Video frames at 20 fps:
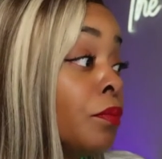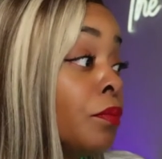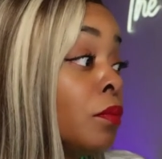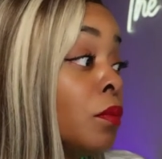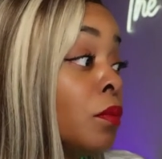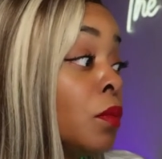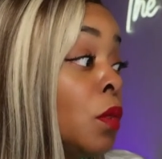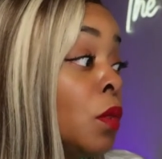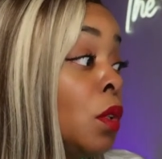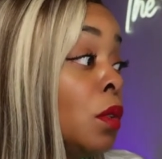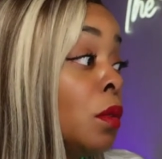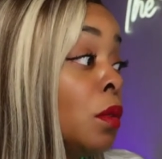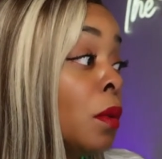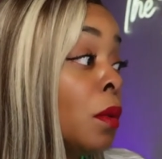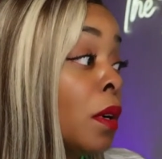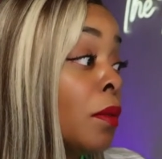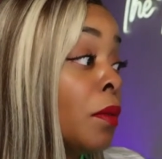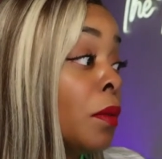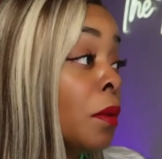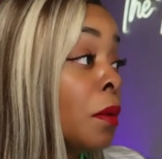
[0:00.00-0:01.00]
You was working
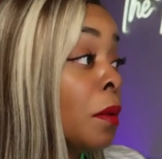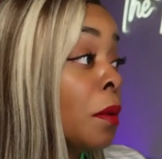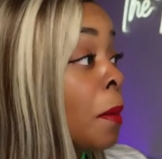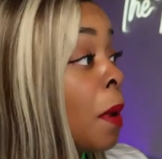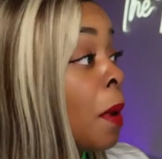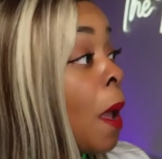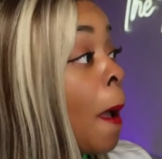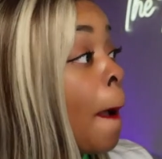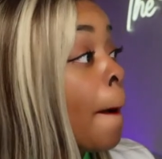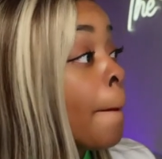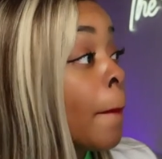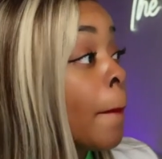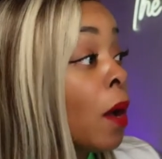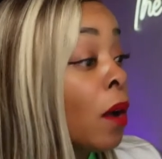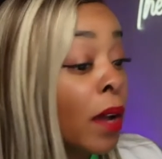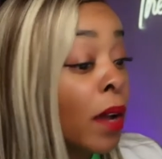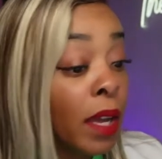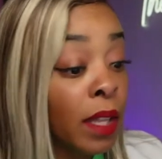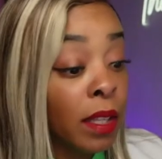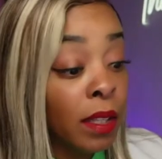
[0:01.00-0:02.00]
for him.
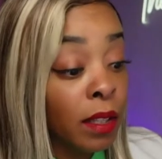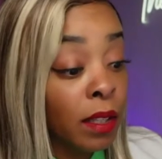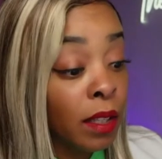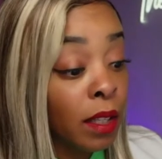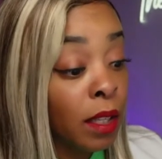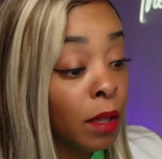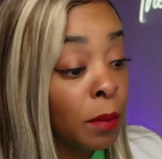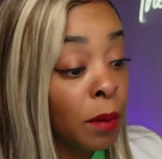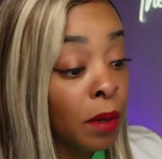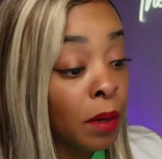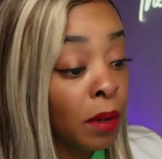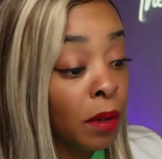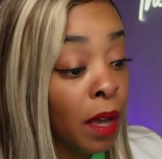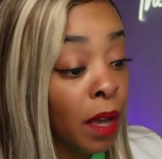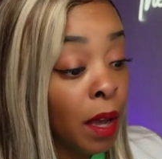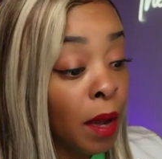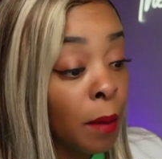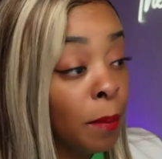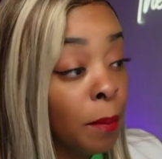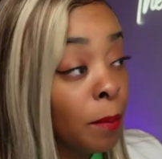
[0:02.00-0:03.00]
Okay, here we go, y'all.
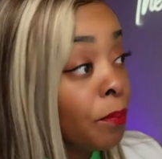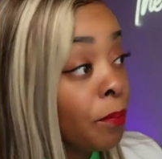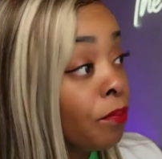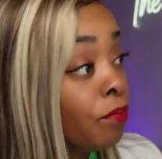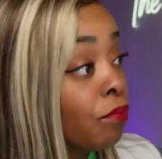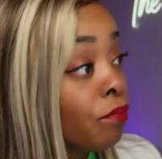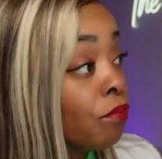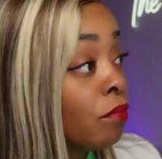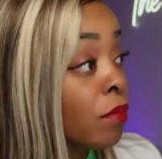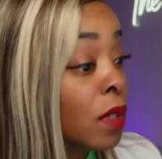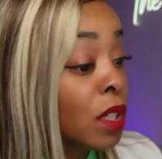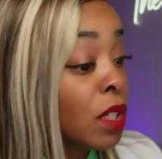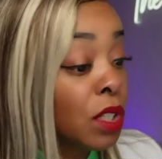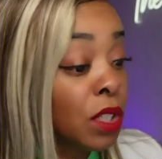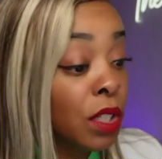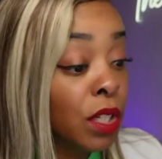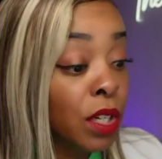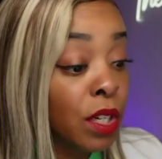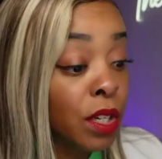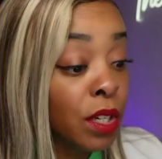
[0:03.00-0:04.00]
Let me
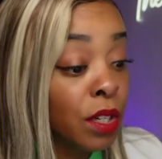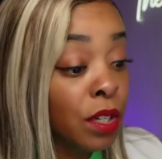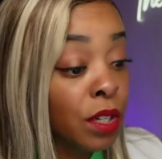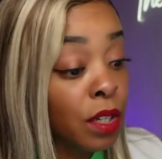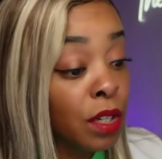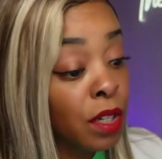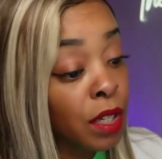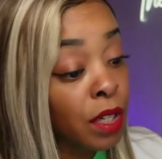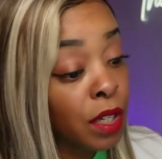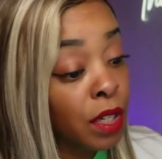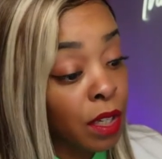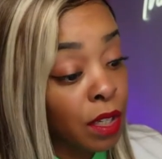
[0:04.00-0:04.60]
share again.